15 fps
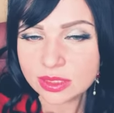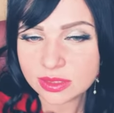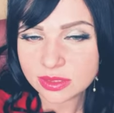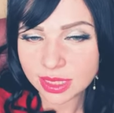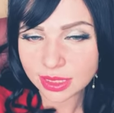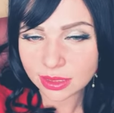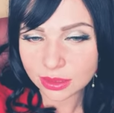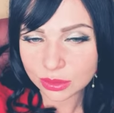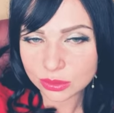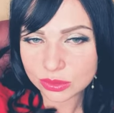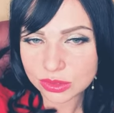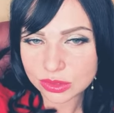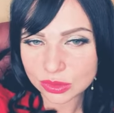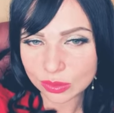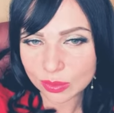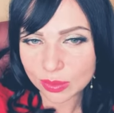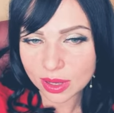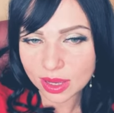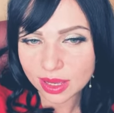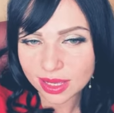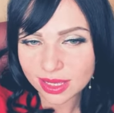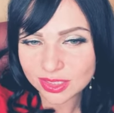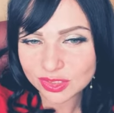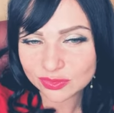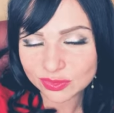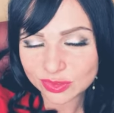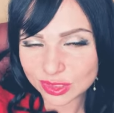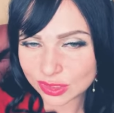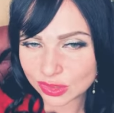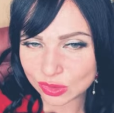Thank you so much for
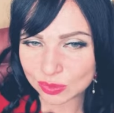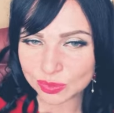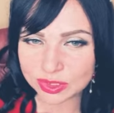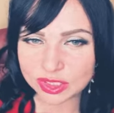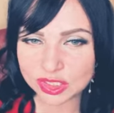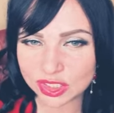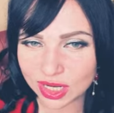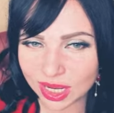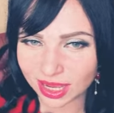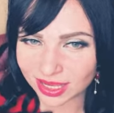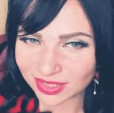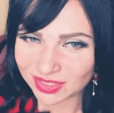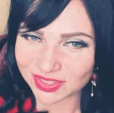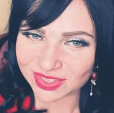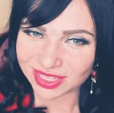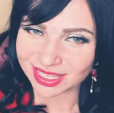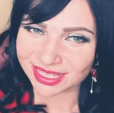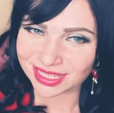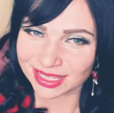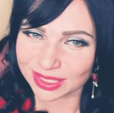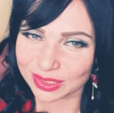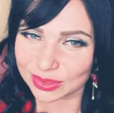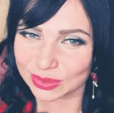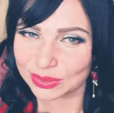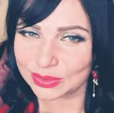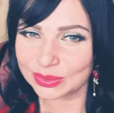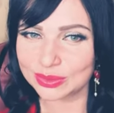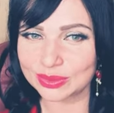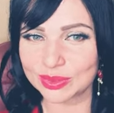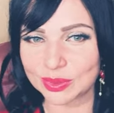the super chat. Thank
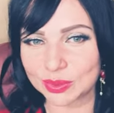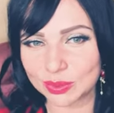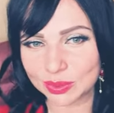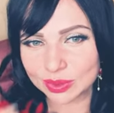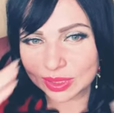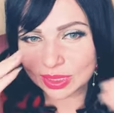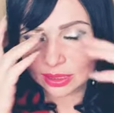you.